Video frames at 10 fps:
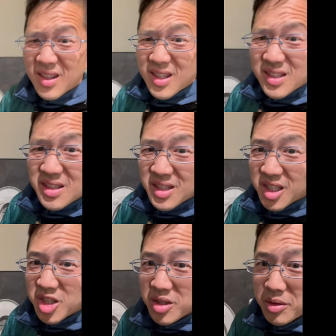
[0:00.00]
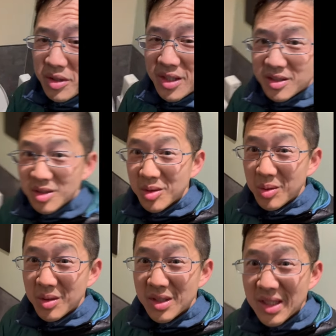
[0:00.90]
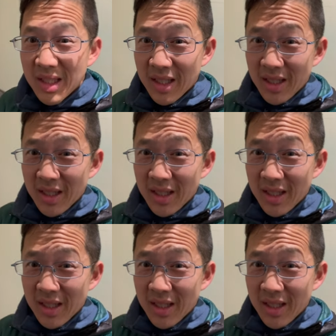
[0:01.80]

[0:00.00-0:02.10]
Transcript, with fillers: this is a donut store's